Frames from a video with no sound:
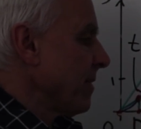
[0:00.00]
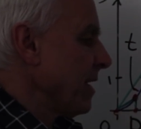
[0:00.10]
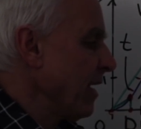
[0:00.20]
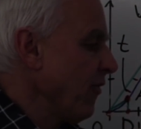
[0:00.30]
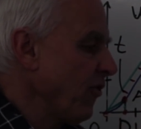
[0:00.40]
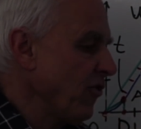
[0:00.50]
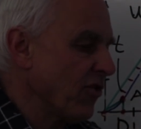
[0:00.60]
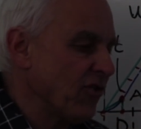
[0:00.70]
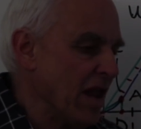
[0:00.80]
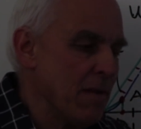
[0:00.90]
gives the
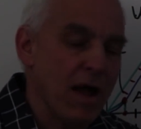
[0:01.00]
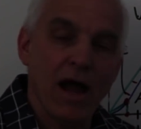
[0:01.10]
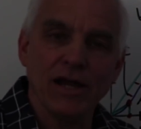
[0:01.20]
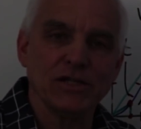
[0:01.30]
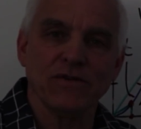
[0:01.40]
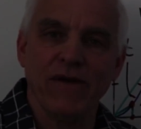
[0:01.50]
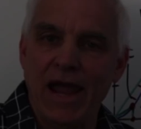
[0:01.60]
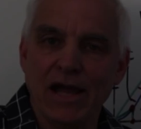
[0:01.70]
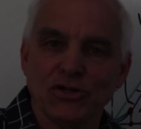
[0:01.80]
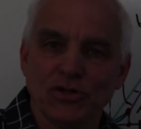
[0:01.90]
same kinds of
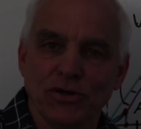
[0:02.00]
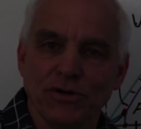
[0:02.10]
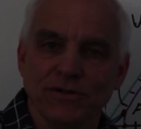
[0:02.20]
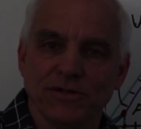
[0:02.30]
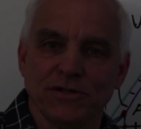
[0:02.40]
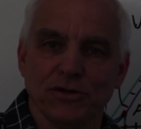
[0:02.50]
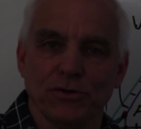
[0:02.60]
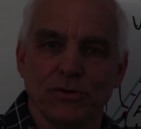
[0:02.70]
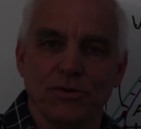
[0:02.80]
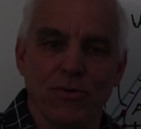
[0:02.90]
answers
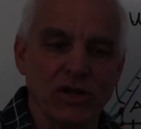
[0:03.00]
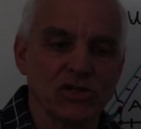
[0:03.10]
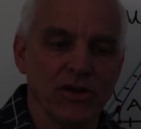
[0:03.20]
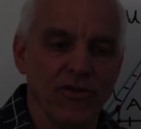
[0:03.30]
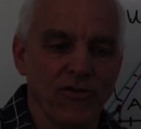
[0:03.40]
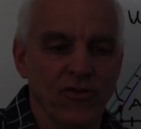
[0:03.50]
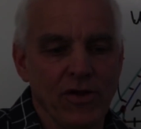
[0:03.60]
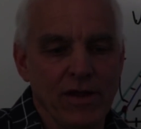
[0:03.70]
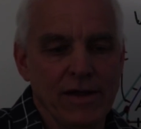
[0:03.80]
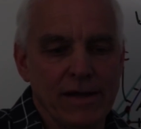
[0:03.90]
to questions,
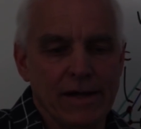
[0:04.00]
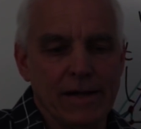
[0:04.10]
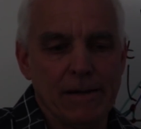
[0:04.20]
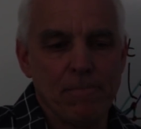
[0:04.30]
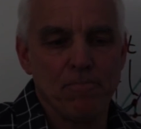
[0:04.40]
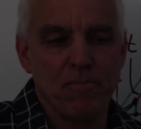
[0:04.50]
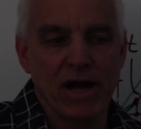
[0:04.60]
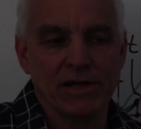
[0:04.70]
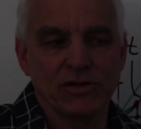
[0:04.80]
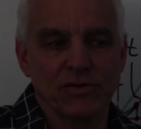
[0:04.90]

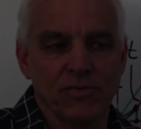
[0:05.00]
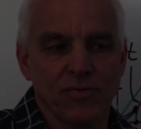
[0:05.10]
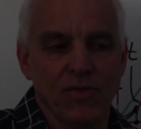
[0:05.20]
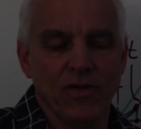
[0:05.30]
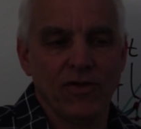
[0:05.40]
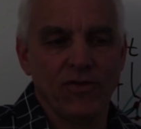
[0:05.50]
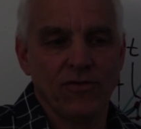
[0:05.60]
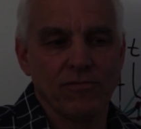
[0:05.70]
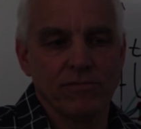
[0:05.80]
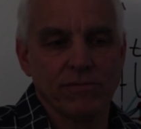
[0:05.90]
but this
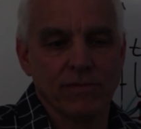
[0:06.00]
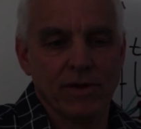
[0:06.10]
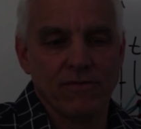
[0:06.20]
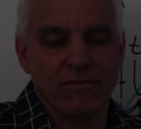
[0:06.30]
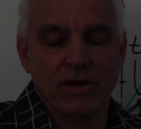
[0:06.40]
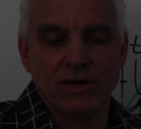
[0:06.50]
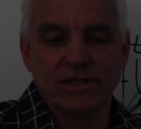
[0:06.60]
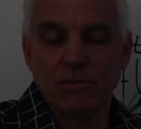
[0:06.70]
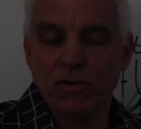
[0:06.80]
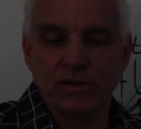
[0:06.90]
is very
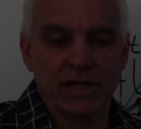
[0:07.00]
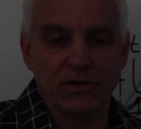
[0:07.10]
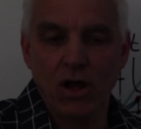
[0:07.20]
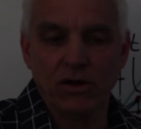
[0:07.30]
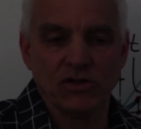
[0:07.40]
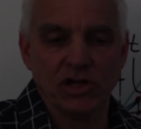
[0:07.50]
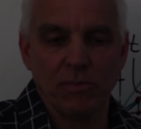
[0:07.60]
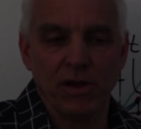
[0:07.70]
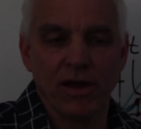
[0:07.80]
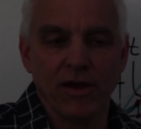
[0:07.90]
simple technology
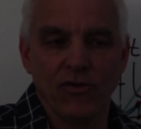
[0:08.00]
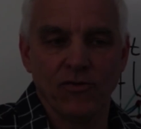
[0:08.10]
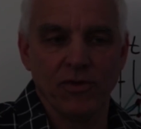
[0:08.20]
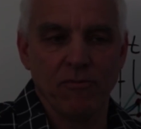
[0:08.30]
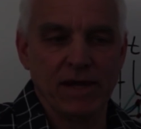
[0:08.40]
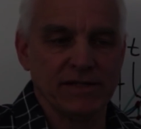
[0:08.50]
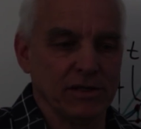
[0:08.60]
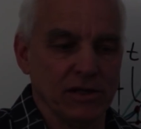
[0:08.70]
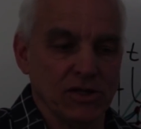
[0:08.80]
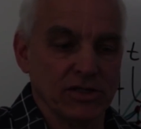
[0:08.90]
because we
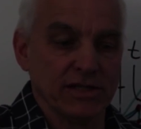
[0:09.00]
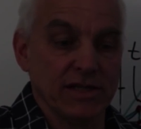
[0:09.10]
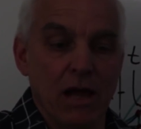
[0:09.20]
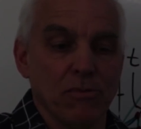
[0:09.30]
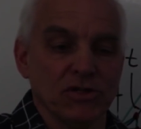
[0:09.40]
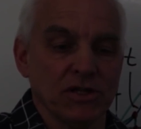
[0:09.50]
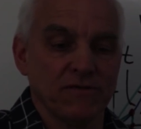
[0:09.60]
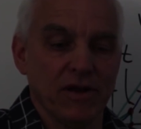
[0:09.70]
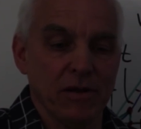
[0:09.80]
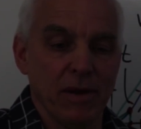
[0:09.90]
basically just established this
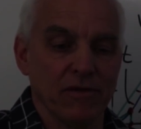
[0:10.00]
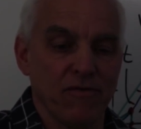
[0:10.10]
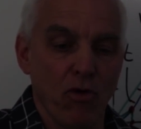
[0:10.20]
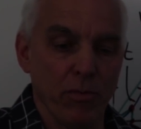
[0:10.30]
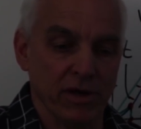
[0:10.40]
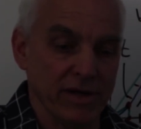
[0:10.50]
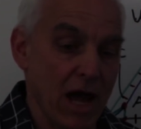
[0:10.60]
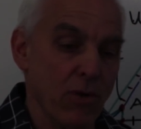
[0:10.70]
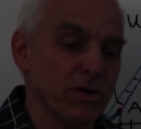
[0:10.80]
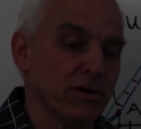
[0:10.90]
fundamental formula.
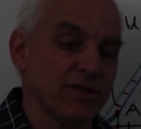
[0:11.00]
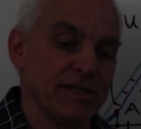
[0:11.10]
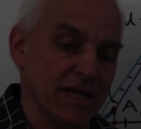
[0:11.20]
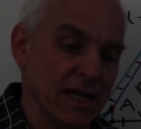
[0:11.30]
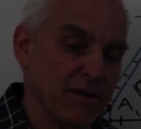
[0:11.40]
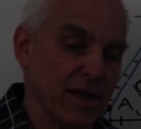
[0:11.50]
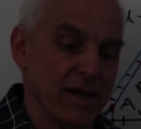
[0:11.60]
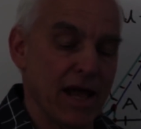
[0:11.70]
Now we're seeing that